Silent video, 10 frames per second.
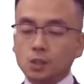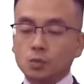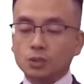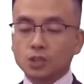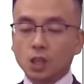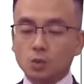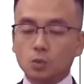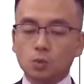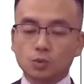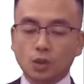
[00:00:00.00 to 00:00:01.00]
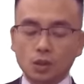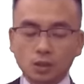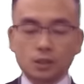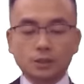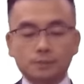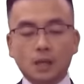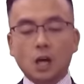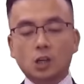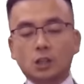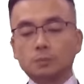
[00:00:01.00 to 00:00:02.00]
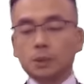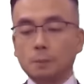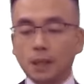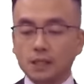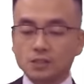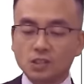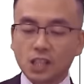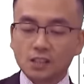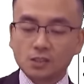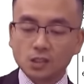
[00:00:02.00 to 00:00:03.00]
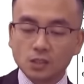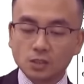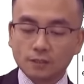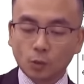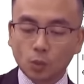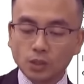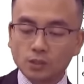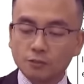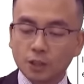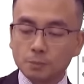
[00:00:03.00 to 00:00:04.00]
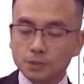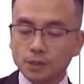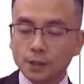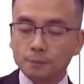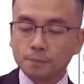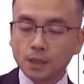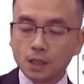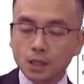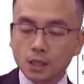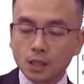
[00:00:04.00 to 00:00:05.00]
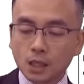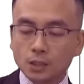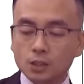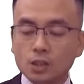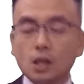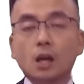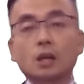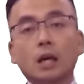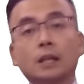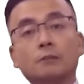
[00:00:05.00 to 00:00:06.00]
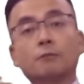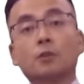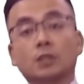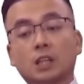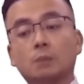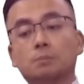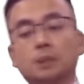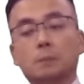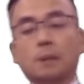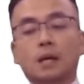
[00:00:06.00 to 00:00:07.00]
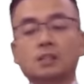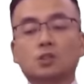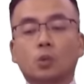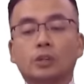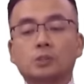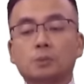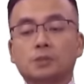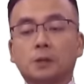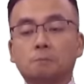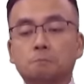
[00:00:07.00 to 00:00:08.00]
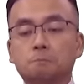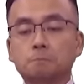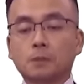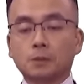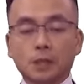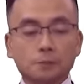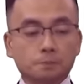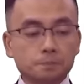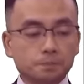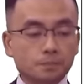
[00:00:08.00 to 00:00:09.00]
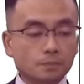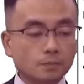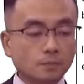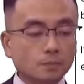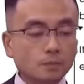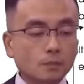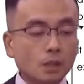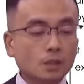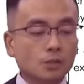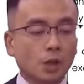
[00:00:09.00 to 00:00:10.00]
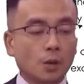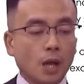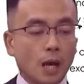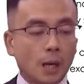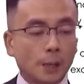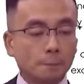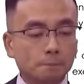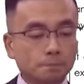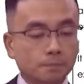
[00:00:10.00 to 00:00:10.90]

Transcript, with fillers: we're told that our company pays taxes at 25%, and the and the foreign company pays 20%. Okay, so